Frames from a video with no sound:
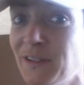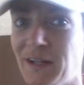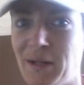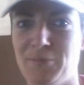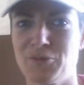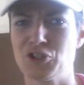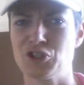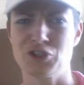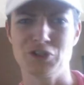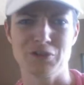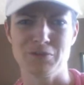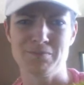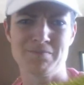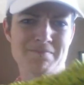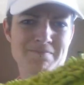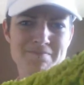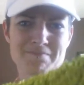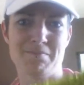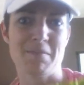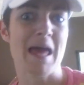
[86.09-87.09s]
and I'm sure
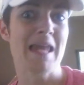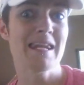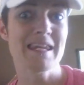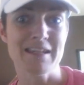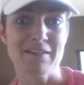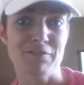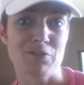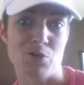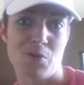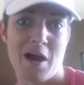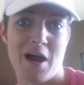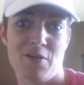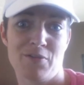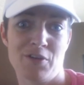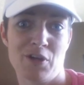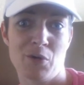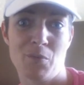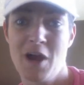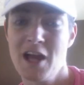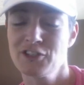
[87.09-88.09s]
many of you out
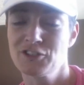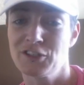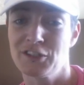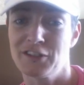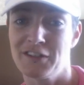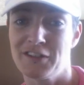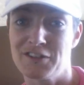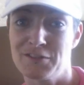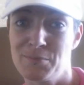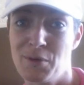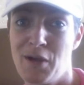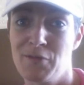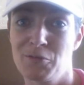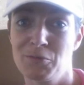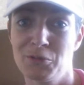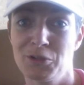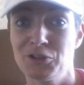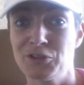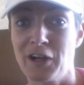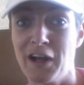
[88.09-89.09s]
there watching this
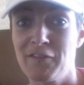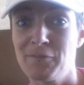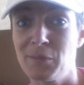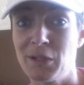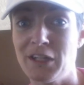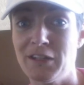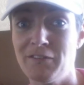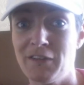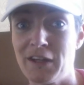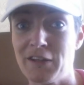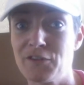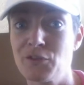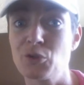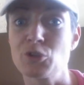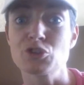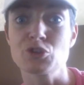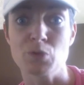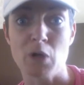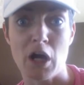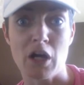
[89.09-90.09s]
probably drive minivans or
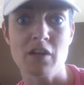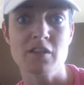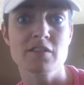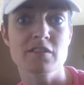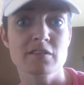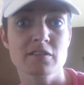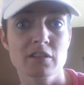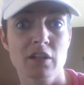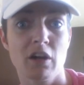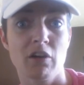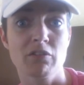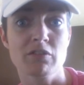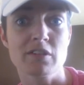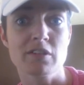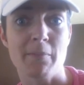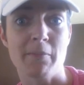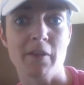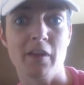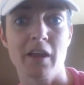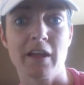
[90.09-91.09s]
trucks, you know,
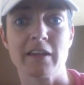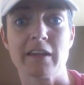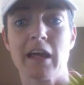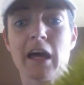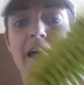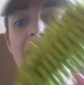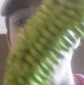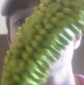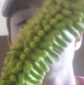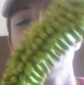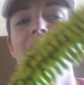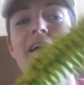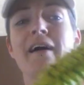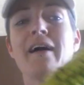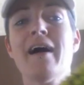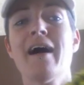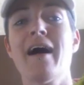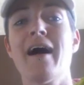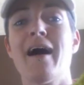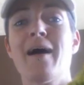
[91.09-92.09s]
something like that.
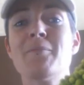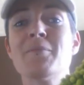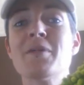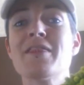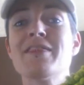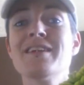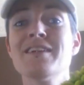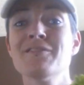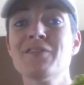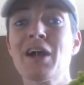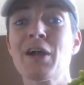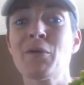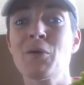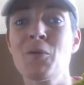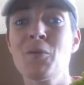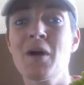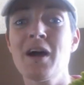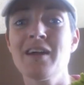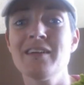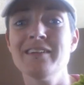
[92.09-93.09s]
Um, the
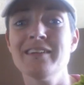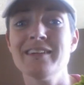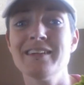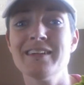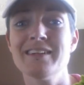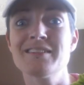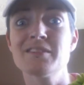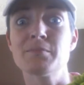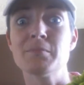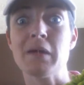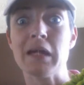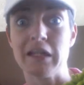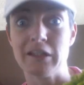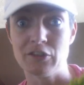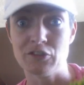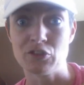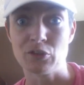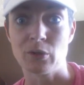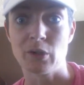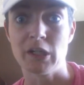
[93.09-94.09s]
Enviro wand is
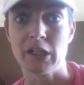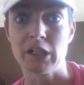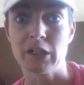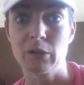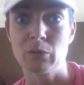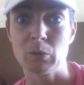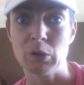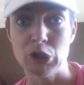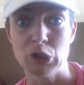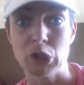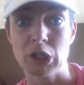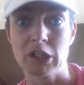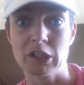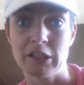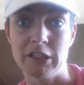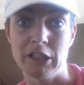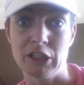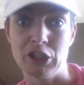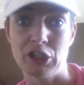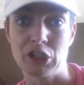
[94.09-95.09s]
mandatory when you're
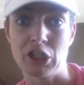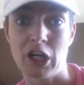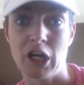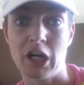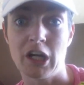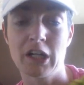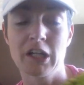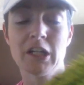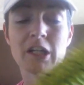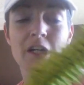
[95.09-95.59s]
cleaning your car